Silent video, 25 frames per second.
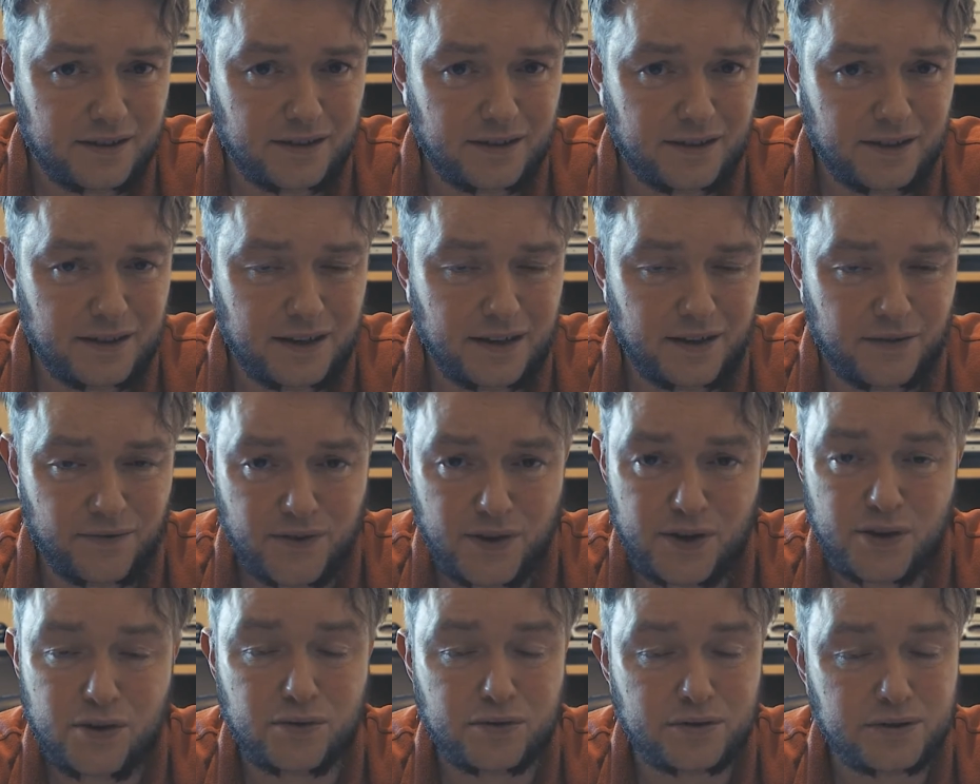
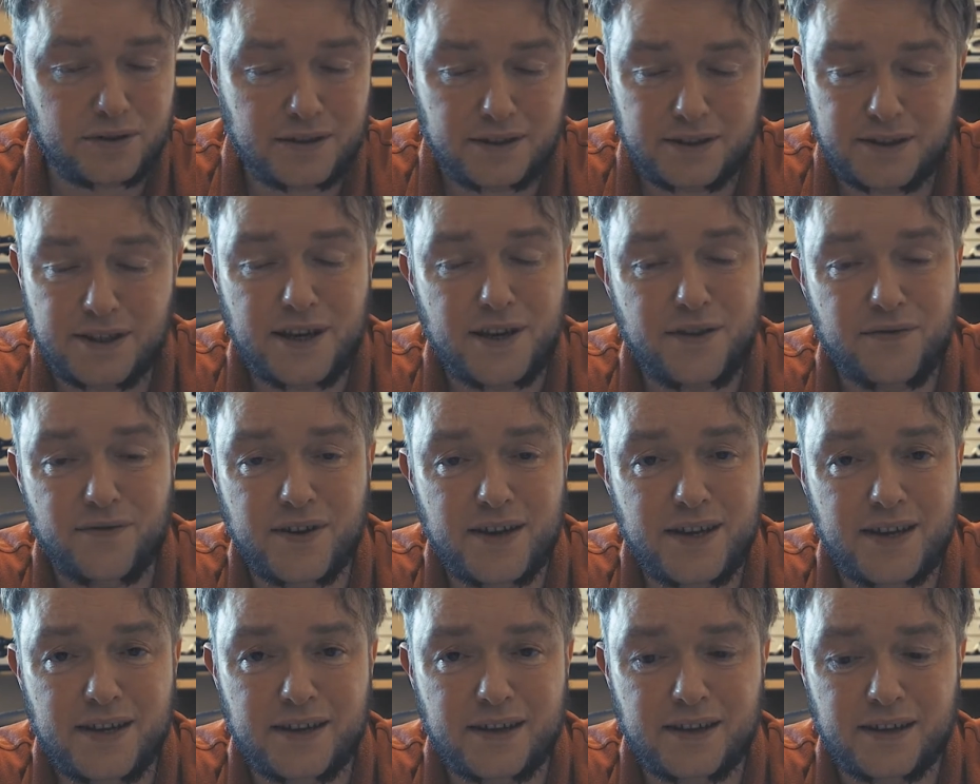videos to
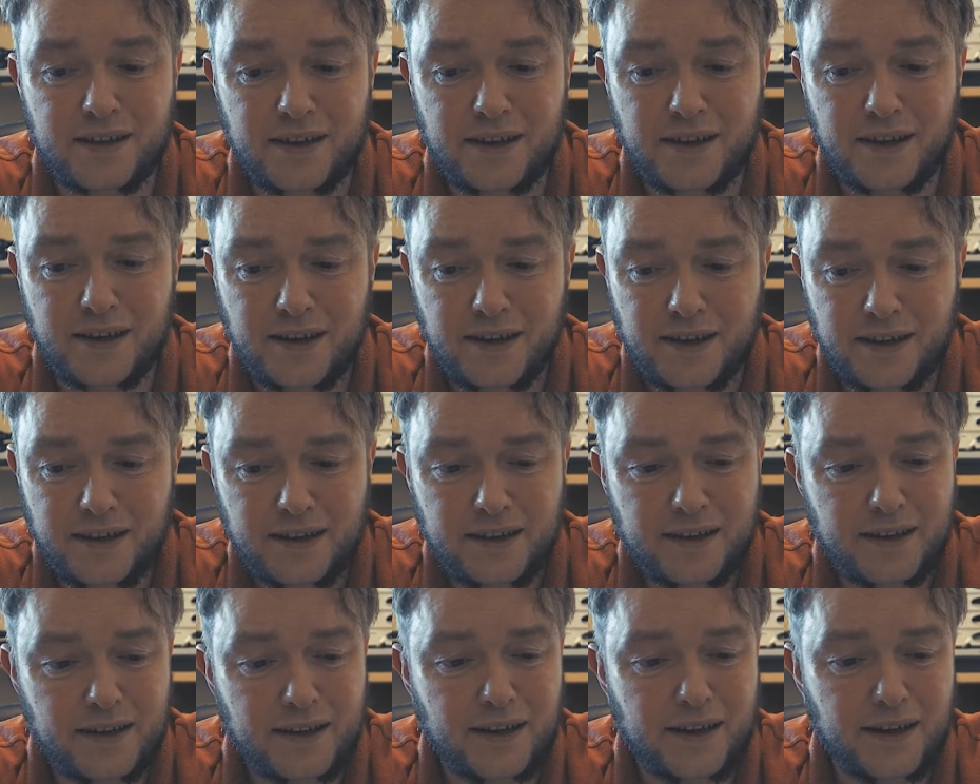TV.
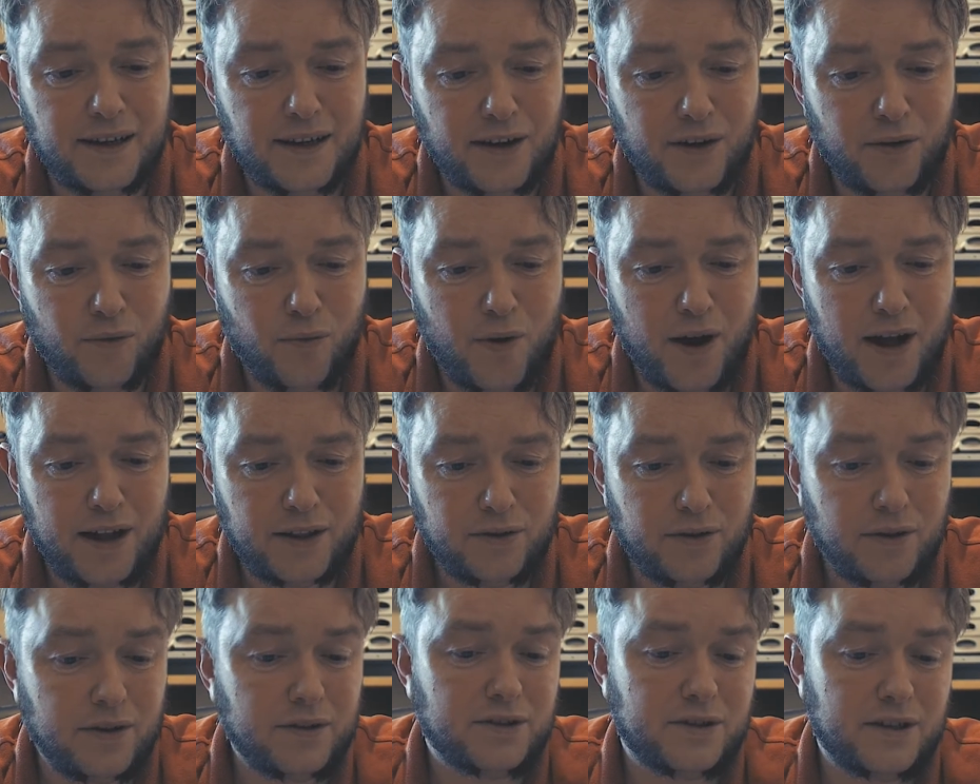While
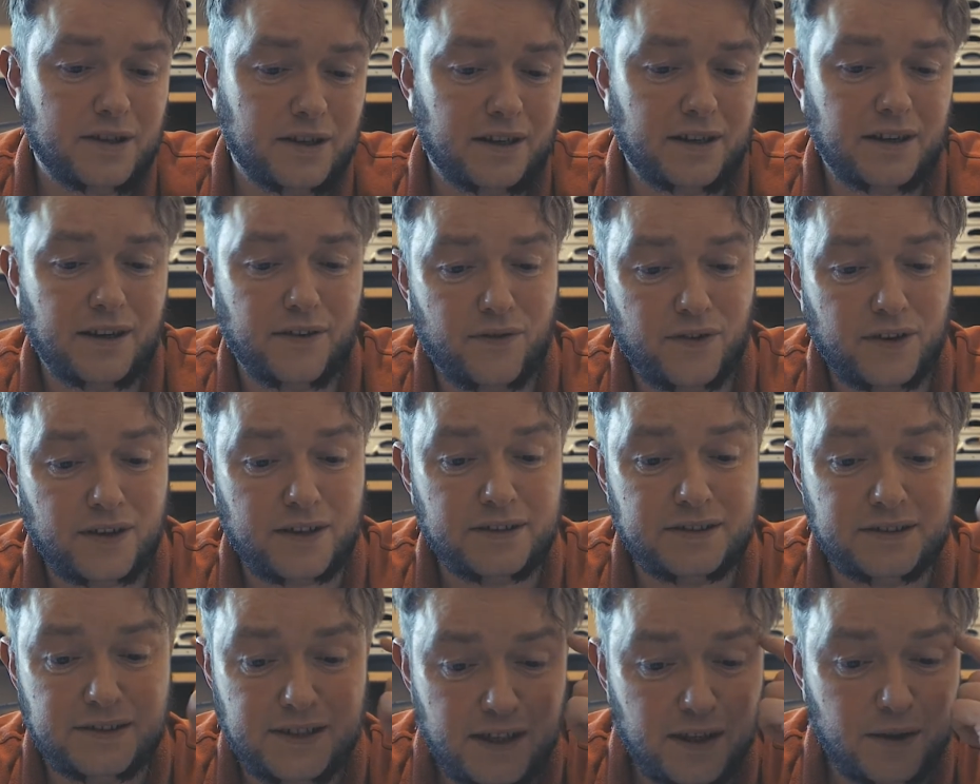not a
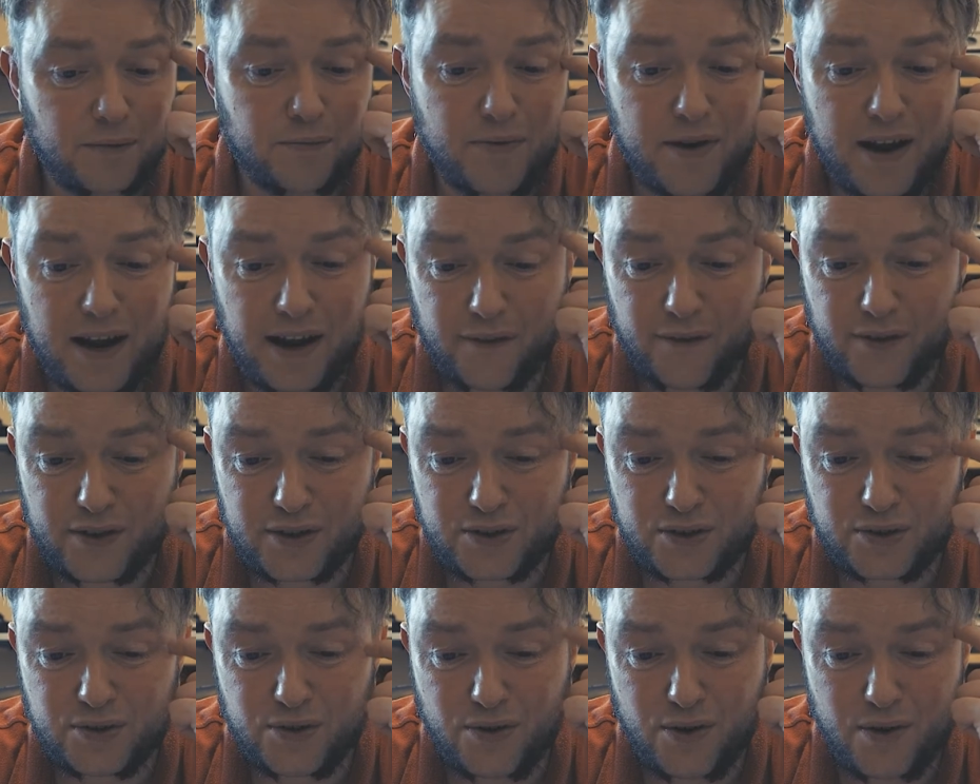significant deal breaker for
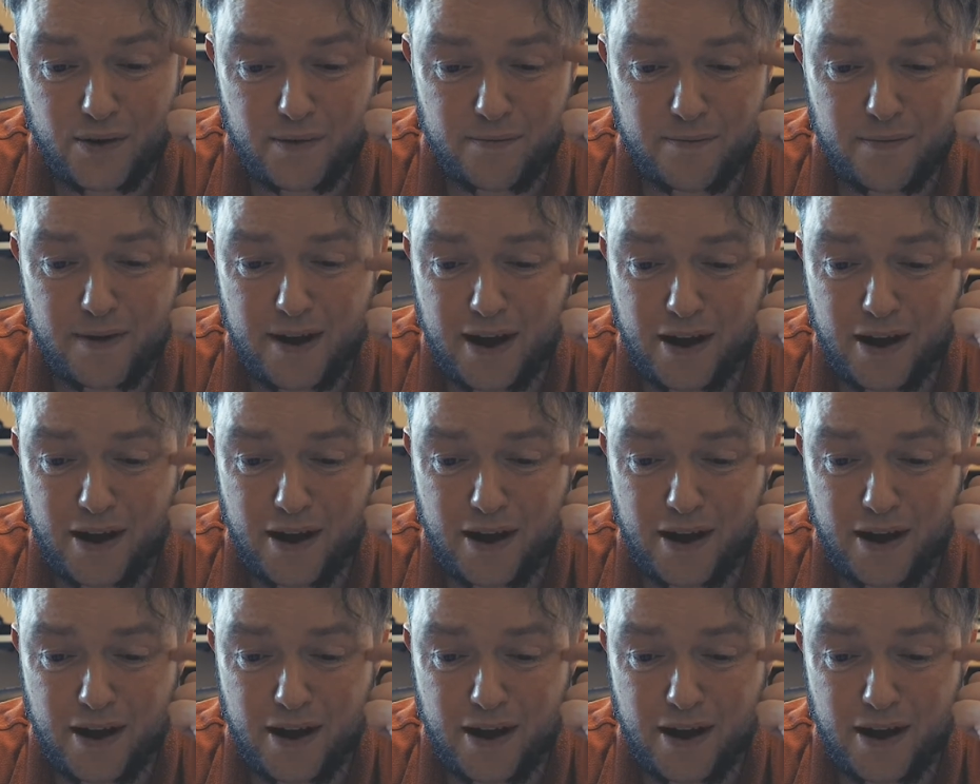some,